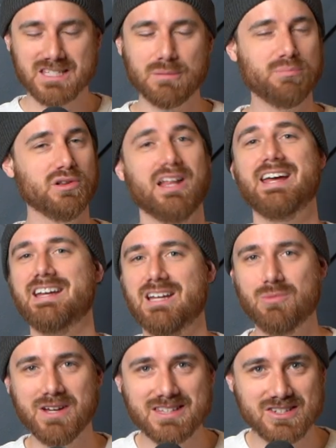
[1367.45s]
play
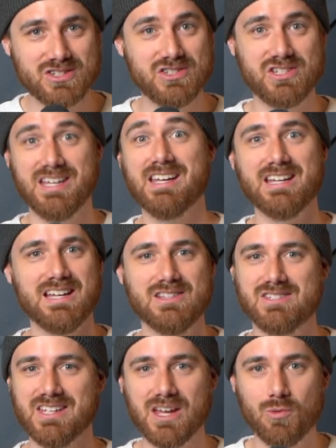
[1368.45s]
and we get to sing
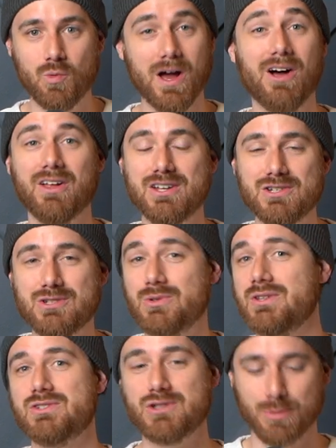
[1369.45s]
it well and do
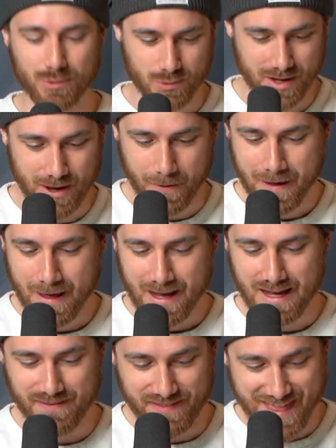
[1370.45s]
it super well.
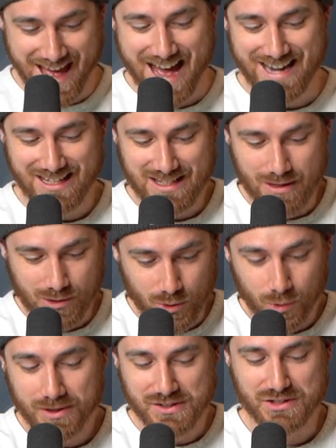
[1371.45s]
And that,
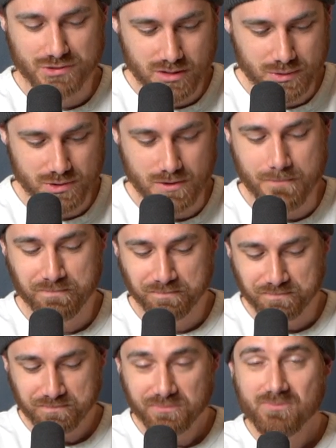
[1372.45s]
according to Scripture,
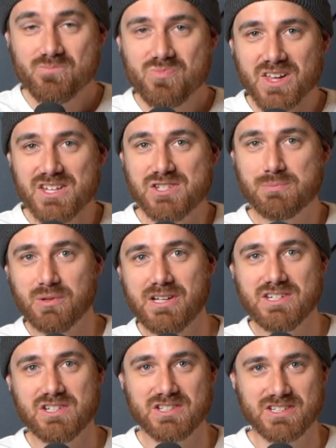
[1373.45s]
is
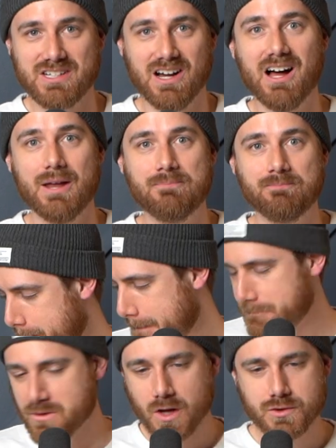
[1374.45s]
pleasing to God.
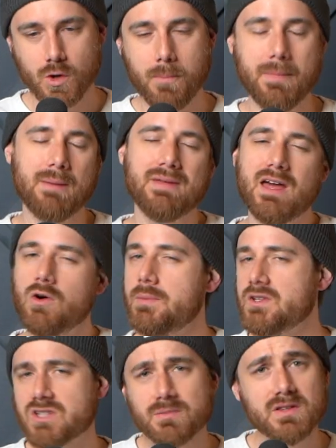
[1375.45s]
So maybe that would be
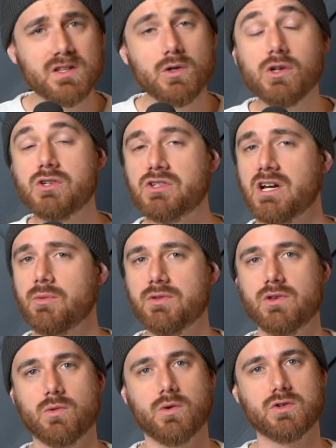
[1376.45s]
something that you could share with
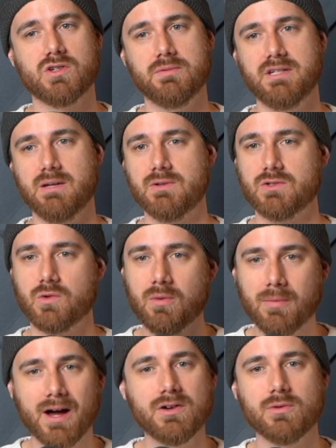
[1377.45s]
your worship team as a
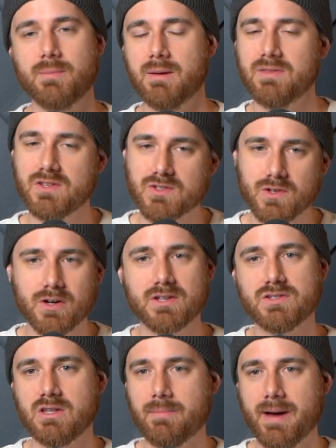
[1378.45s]
reminder. Maybe this song is
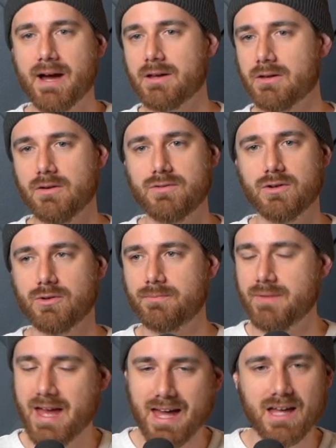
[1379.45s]
in the back of your
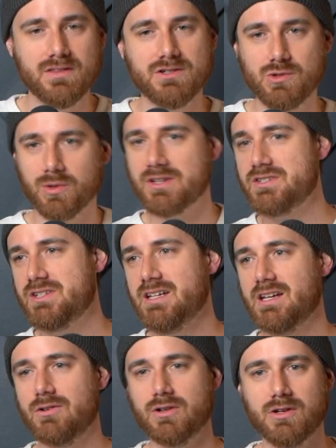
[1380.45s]
head that you want to sing
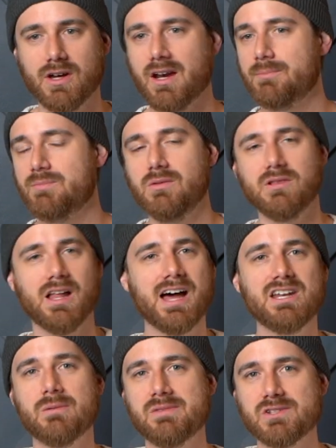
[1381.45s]
it, or you got it
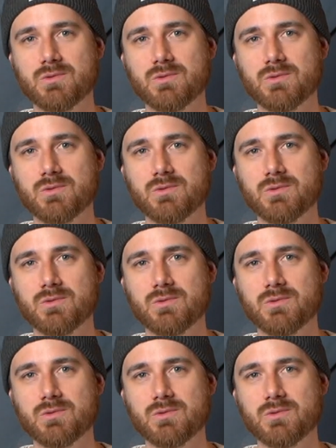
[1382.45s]
lined up this